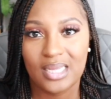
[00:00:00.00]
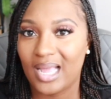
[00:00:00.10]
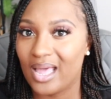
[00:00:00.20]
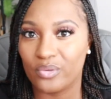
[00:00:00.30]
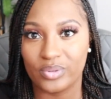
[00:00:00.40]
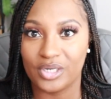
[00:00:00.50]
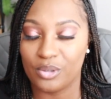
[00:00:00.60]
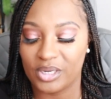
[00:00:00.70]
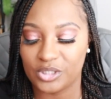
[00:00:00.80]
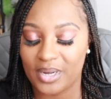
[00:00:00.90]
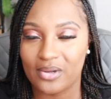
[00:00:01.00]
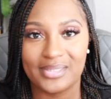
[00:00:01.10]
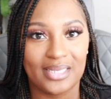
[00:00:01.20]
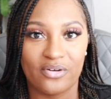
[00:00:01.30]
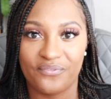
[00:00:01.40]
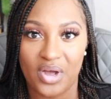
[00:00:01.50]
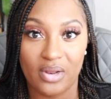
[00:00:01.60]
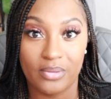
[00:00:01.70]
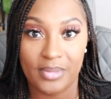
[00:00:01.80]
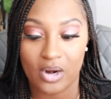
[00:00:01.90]
I don't really know much about because I don't
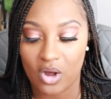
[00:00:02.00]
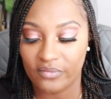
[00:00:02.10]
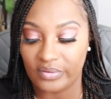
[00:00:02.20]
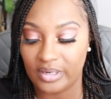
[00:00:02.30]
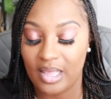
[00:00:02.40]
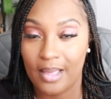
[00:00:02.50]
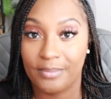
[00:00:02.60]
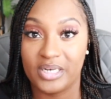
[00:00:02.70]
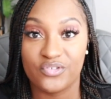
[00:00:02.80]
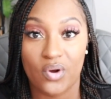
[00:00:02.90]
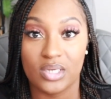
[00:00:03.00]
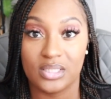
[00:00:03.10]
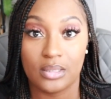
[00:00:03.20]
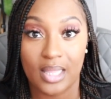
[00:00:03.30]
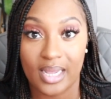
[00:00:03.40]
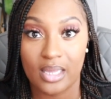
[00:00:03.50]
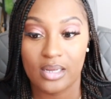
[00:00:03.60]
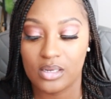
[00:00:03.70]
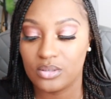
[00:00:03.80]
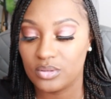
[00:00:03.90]
find them that often, but as far as the legging
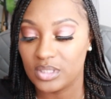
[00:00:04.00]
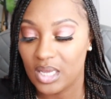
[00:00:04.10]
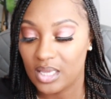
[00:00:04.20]
goes,